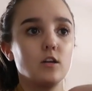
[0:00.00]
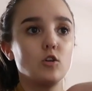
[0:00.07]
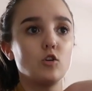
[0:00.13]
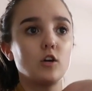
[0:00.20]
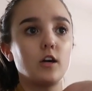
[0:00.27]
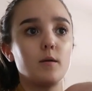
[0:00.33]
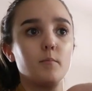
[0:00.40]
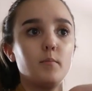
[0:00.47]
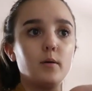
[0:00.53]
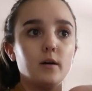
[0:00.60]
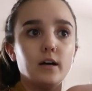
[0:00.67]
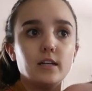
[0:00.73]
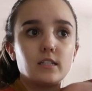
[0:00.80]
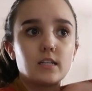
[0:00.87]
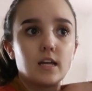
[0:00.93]
you can
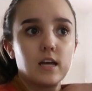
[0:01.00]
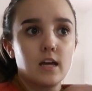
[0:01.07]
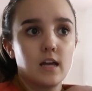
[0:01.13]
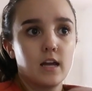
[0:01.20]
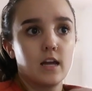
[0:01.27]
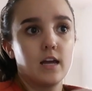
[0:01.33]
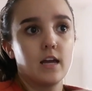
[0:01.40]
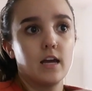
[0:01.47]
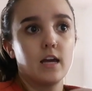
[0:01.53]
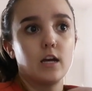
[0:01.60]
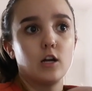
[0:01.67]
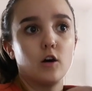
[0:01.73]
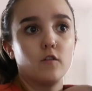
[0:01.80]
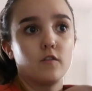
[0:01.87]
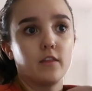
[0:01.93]
put
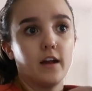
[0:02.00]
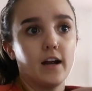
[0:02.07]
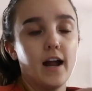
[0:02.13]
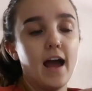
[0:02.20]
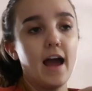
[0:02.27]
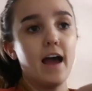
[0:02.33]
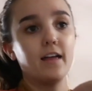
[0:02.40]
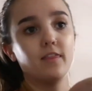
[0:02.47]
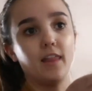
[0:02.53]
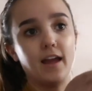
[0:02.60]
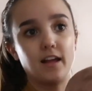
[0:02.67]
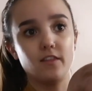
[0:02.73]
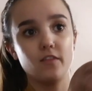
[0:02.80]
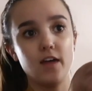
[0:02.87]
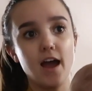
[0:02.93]
it over their head
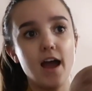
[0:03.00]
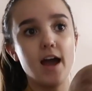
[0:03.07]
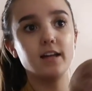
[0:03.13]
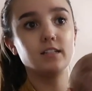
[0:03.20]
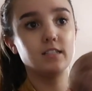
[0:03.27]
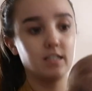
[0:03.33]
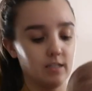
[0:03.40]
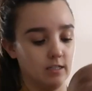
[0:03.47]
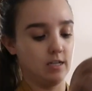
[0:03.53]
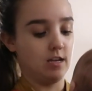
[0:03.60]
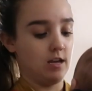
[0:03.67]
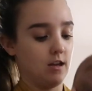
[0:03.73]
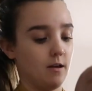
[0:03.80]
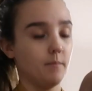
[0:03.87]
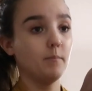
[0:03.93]
like that.
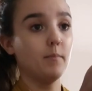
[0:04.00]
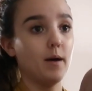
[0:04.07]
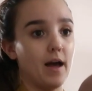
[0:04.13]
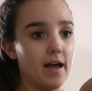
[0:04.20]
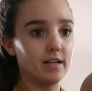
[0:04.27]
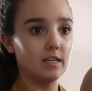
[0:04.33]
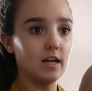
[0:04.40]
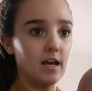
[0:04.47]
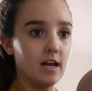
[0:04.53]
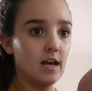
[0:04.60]
But